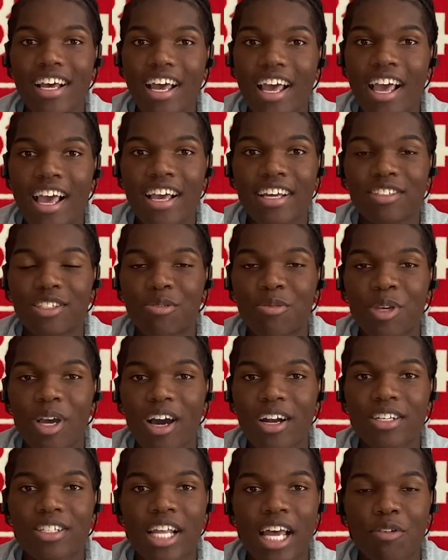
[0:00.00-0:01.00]
And to be
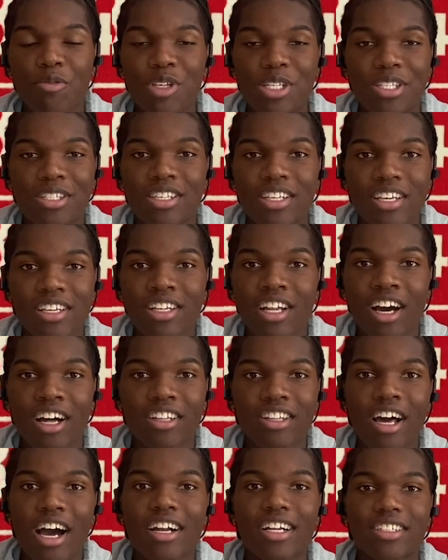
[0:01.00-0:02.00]
honest, like we've seen a
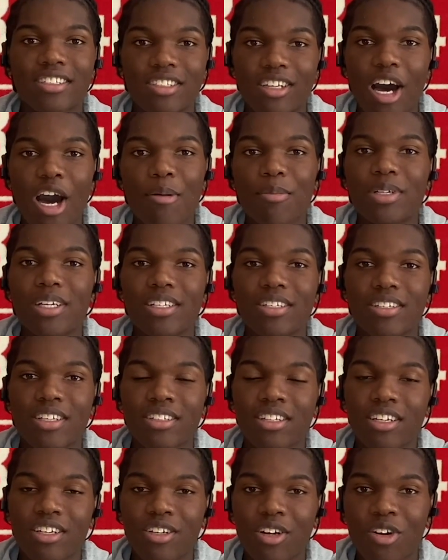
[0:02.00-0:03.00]
lot of dominance in
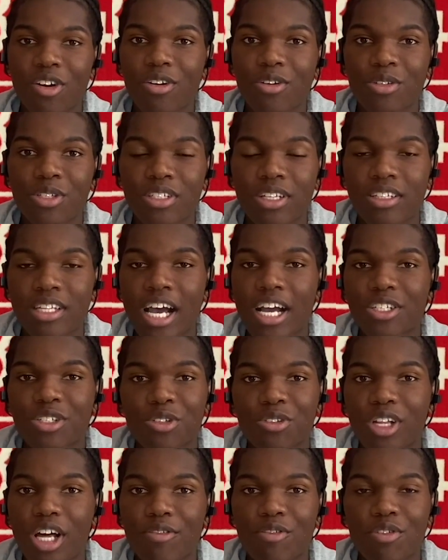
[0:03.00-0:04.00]
the girls in the national
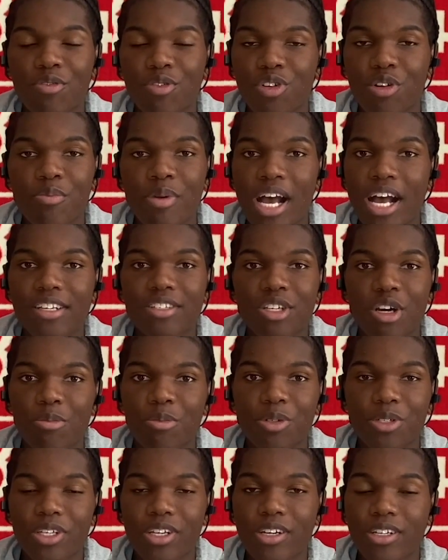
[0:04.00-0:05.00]
level for the past couple
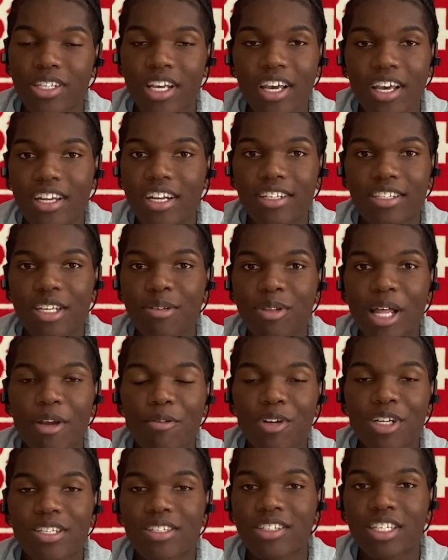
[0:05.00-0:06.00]
of years. And it seemed like we're
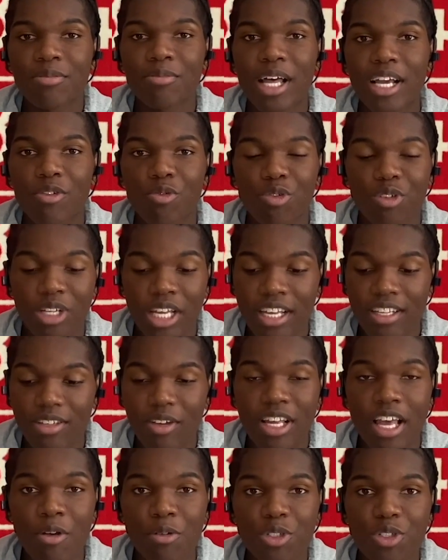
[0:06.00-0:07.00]
going to seem like it,
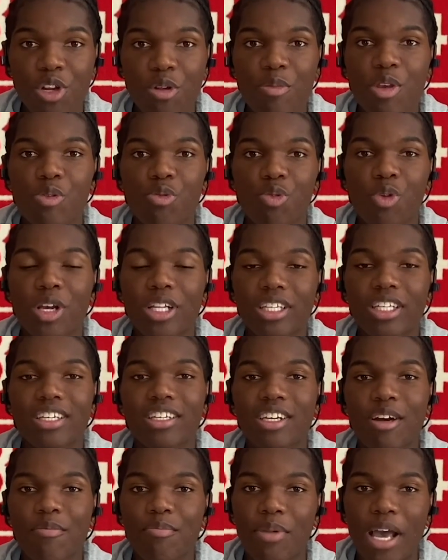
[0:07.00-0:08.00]
it was going to be really
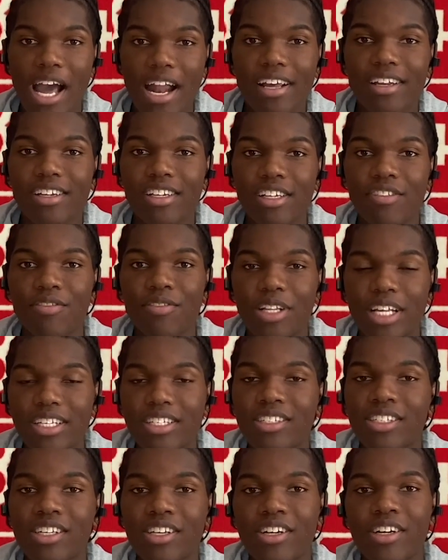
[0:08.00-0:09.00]
competitive this
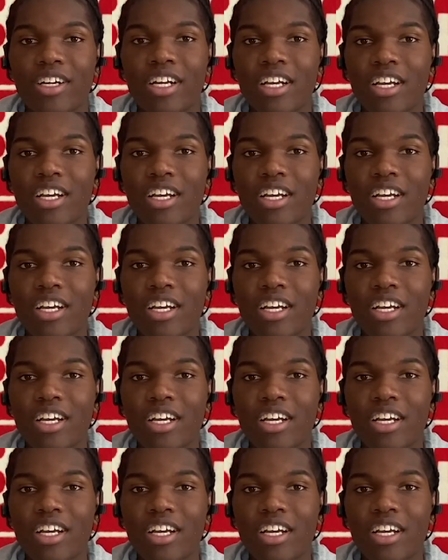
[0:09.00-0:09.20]
year.